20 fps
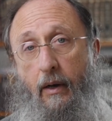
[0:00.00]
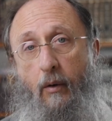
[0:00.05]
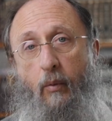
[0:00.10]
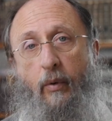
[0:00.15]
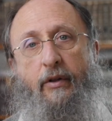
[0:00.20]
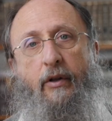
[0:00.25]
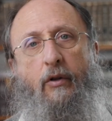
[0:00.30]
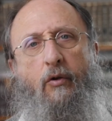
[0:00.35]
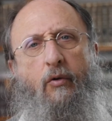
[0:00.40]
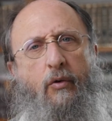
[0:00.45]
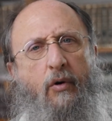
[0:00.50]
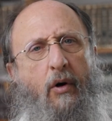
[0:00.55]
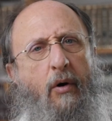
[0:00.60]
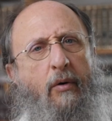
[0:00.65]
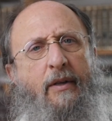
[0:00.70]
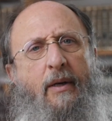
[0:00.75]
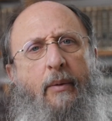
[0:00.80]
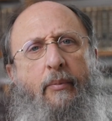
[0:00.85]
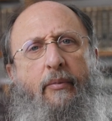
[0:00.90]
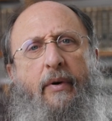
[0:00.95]
With the
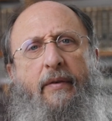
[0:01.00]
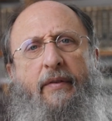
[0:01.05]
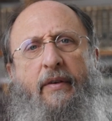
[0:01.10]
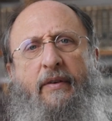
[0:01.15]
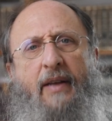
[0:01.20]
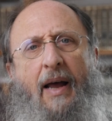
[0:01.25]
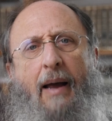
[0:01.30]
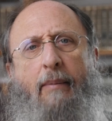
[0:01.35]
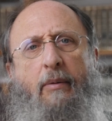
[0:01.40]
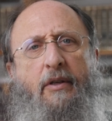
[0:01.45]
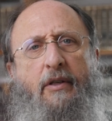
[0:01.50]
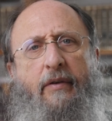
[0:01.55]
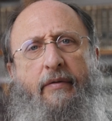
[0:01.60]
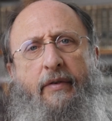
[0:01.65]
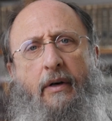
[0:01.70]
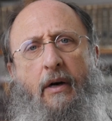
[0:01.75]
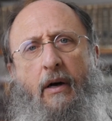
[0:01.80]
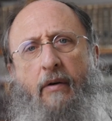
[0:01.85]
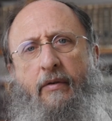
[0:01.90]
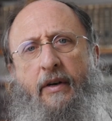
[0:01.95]
Luchot HaBrit, the tablets of the
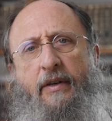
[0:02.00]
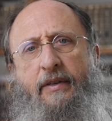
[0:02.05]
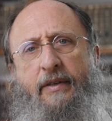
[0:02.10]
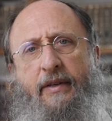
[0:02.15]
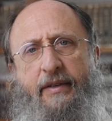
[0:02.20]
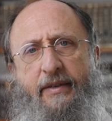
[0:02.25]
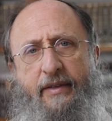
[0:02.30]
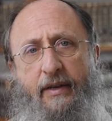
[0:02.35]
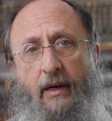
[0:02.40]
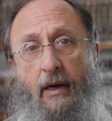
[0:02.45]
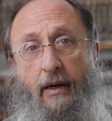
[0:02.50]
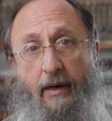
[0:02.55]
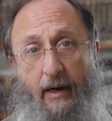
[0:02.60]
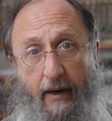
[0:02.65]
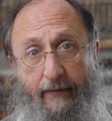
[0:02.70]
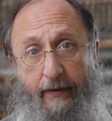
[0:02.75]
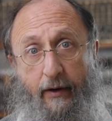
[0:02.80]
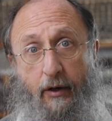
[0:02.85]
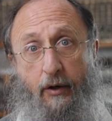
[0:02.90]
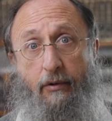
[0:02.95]
covenant inside,
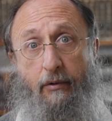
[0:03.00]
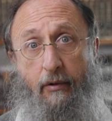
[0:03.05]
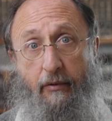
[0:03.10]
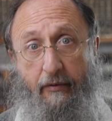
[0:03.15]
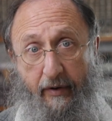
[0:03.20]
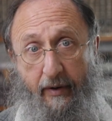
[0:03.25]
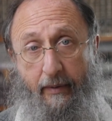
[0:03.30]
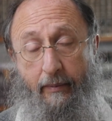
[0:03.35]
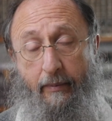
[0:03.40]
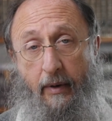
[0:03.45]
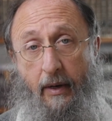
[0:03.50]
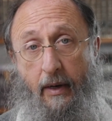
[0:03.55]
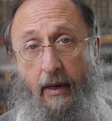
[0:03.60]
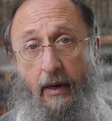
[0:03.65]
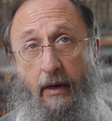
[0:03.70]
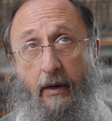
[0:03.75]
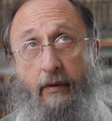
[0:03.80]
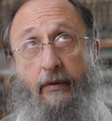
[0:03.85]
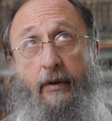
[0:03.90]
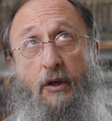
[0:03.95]
and the Kruvim,
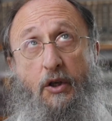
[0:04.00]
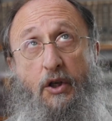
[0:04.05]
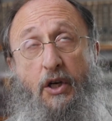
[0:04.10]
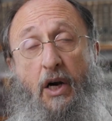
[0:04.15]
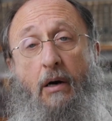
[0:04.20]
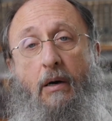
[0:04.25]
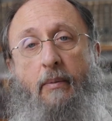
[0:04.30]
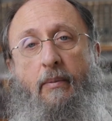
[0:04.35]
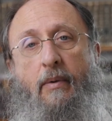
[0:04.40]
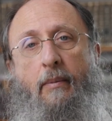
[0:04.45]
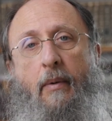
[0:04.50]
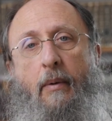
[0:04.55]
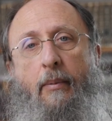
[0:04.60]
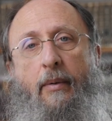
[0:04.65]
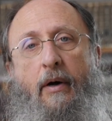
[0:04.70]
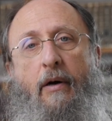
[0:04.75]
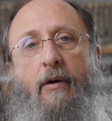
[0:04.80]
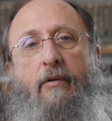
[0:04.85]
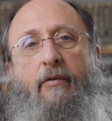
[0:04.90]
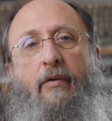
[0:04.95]
the cherubim
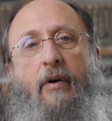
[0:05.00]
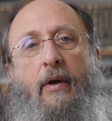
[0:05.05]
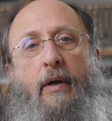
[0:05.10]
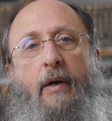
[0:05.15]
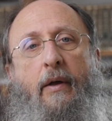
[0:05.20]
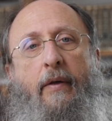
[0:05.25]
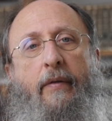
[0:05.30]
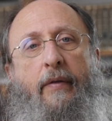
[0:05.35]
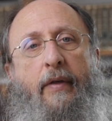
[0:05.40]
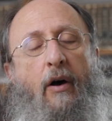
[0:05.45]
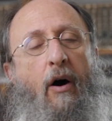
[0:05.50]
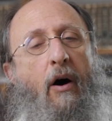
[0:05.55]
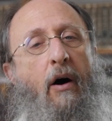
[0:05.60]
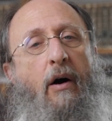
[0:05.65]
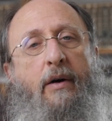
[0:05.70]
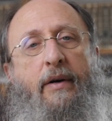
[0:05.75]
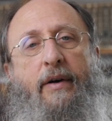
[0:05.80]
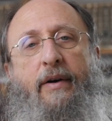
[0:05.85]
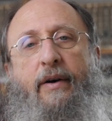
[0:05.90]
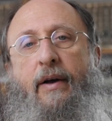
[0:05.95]
above, the
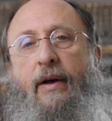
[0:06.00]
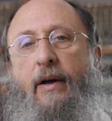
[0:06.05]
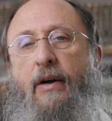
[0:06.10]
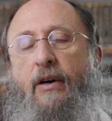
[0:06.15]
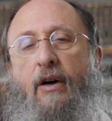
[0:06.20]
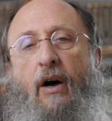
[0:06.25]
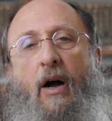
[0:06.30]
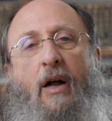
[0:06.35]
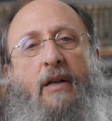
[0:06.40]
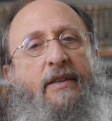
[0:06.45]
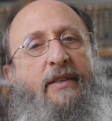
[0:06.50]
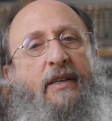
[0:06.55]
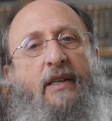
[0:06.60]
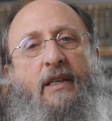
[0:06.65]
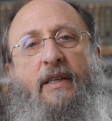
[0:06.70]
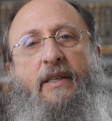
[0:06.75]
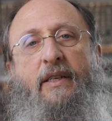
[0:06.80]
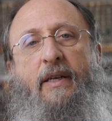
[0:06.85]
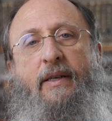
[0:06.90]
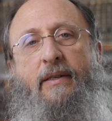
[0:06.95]
ark
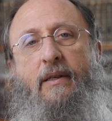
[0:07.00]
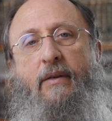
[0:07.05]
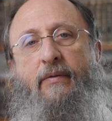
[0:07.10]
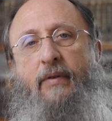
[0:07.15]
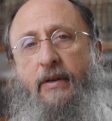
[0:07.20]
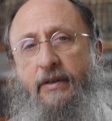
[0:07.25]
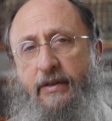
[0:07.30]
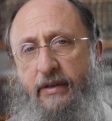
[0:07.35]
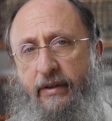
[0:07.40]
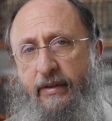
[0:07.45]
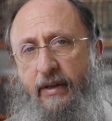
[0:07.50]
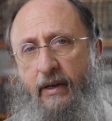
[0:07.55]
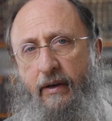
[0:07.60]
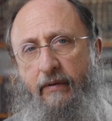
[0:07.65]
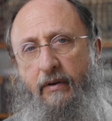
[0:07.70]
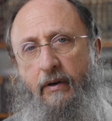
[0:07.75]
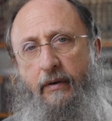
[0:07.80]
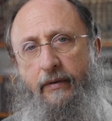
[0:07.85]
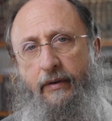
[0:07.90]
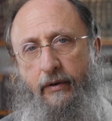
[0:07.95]
constantly testifies to the
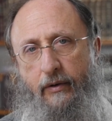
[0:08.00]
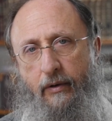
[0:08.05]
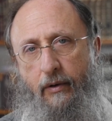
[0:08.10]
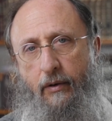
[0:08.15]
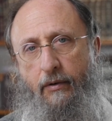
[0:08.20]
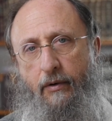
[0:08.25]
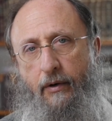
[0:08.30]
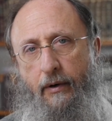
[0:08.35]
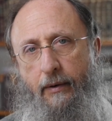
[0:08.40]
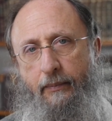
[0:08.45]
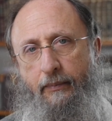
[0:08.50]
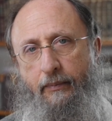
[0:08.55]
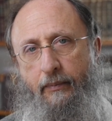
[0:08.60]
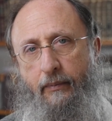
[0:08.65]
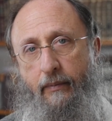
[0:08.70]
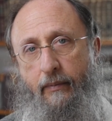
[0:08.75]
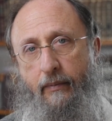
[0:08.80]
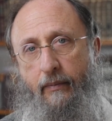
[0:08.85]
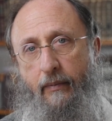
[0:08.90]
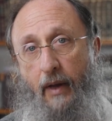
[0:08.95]
giving of the Torah,
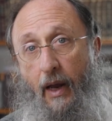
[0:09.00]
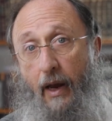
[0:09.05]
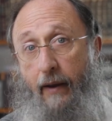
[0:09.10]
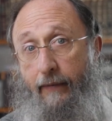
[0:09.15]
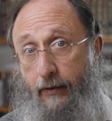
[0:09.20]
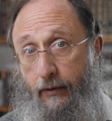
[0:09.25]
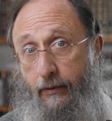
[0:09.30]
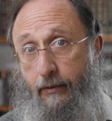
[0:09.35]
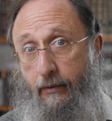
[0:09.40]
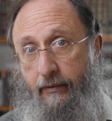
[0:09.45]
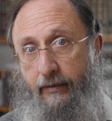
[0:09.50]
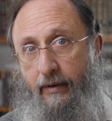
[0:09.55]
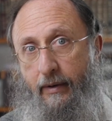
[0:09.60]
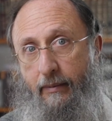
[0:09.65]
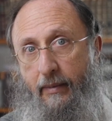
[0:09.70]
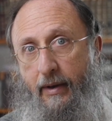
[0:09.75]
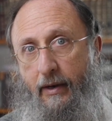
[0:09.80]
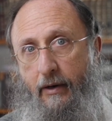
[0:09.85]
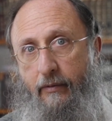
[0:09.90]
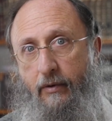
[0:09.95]
and the Kruvim,
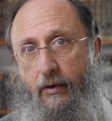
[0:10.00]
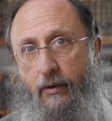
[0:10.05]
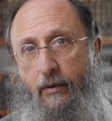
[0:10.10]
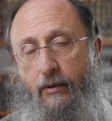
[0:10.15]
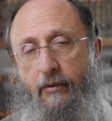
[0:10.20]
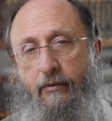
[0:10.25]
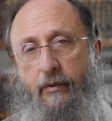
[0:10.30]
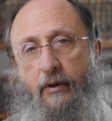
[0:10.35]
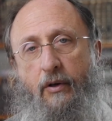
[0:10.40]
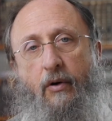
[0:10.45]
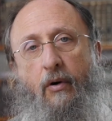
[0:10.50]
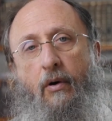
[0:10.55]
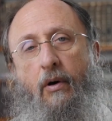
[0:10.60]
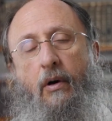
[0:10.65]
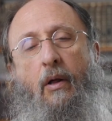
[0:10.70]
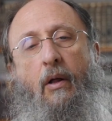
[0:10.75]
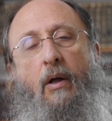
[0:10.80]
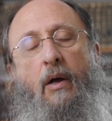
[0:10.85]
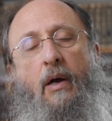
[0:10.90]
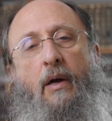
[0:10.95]
made of gold,
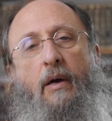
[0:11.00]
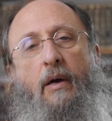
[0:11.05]
recall